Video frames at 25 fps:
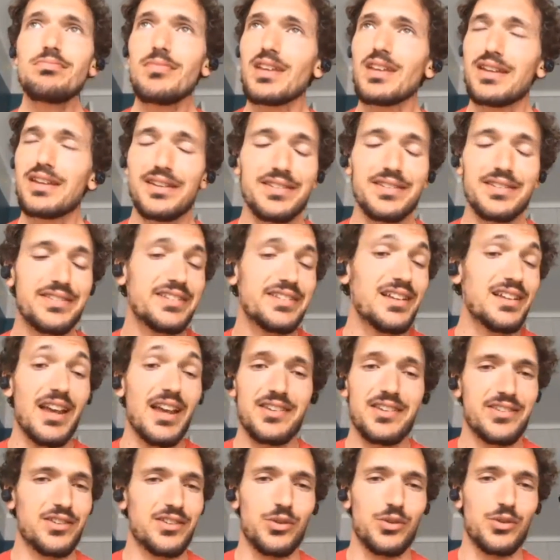It
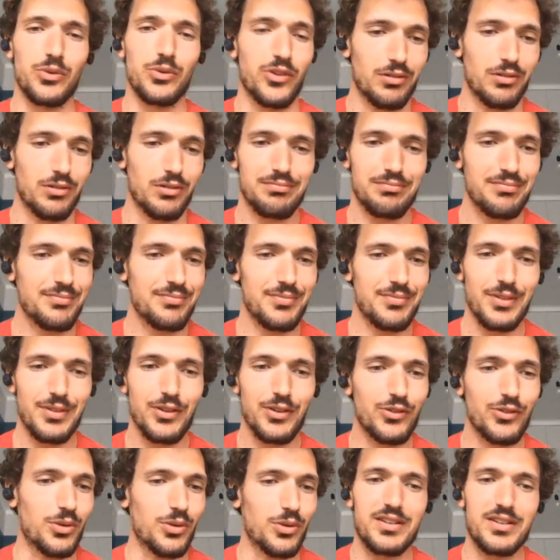delights user.
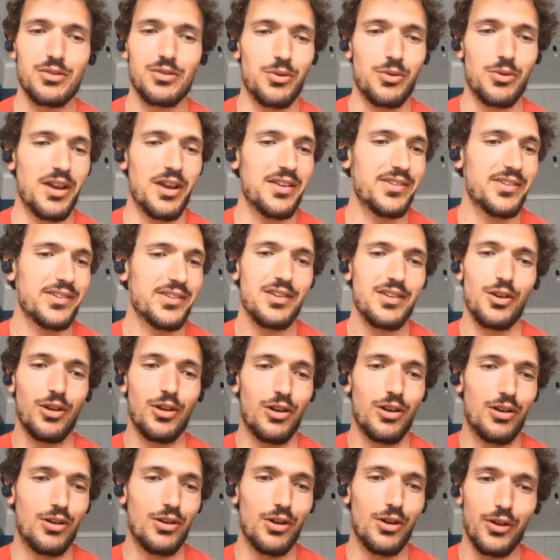So it creates a
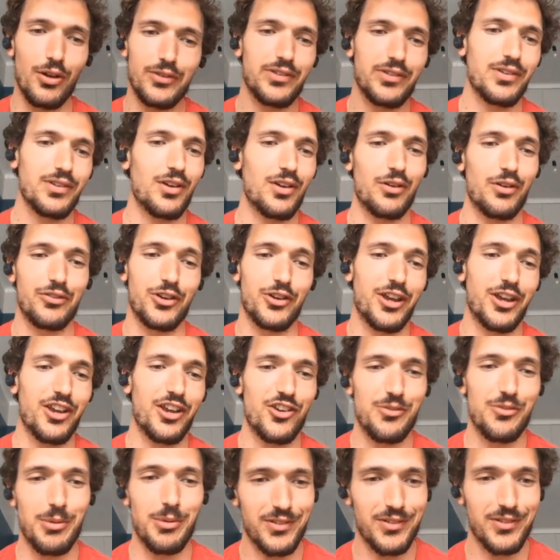lot of
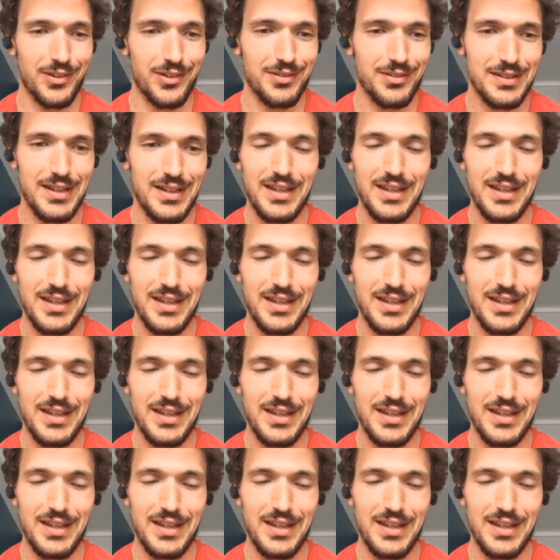engagement.